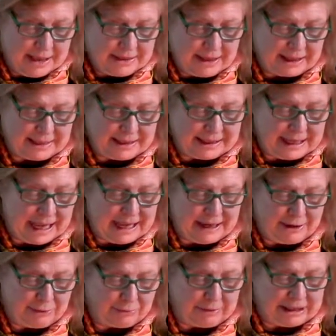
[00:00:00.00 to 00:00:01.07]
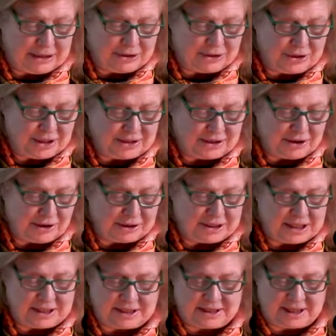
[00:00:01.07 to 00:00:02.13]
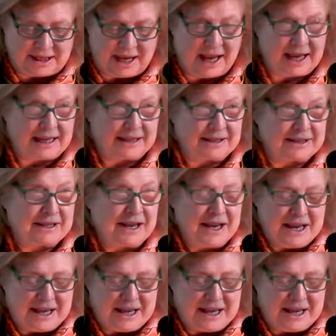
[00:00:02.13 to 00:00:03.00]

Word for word: that the cake reached its artistic heights,